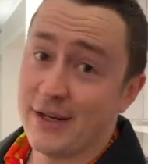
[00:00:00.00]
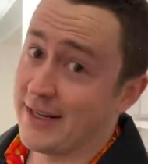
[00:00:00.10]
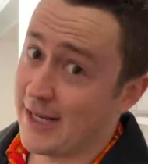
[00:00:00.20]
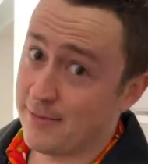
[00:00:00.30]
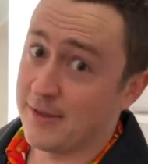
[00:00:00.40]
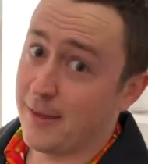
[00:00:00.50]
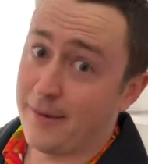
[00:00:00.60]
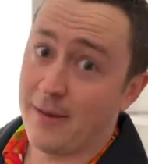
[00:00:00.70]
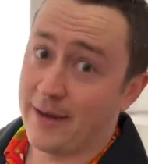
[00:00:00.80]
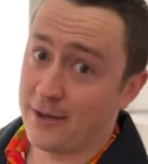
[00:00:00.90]
are gonna catch me slipping
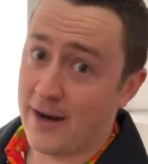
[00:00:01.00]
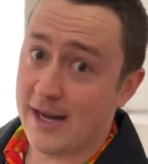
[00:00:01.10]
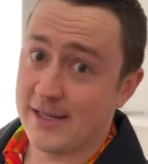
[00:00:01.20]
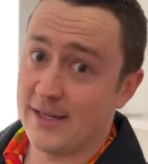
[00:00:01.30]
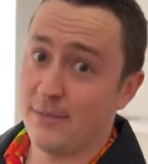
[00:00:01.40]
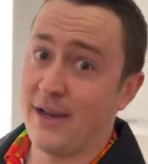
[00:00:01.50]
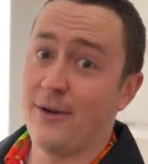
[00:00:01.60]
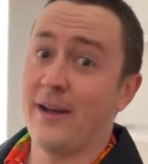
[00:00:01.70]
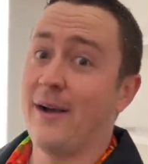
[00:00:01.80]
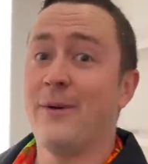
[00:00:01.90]
at my garage sale, but
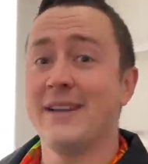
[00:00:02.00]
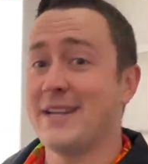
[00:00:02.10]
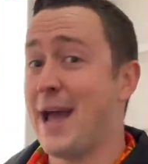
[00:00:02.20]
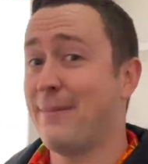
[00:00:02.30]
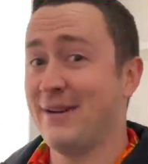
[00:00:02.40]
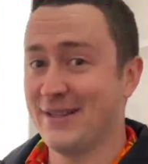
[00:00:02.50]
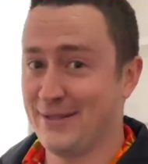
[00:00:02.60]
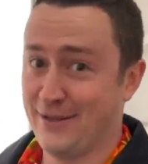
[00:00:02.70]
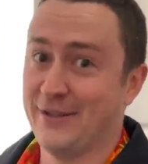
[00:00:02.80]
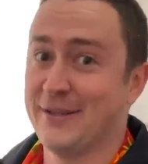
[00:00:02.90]
I, I want it to happen as
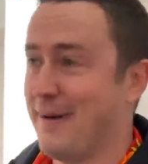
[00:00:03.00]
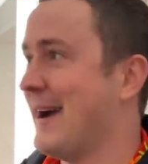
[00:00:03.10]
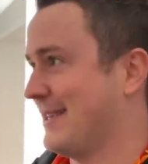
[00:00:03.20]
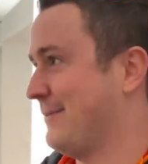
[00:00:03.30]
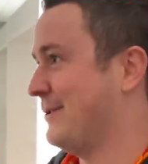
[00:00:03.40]
little as possible.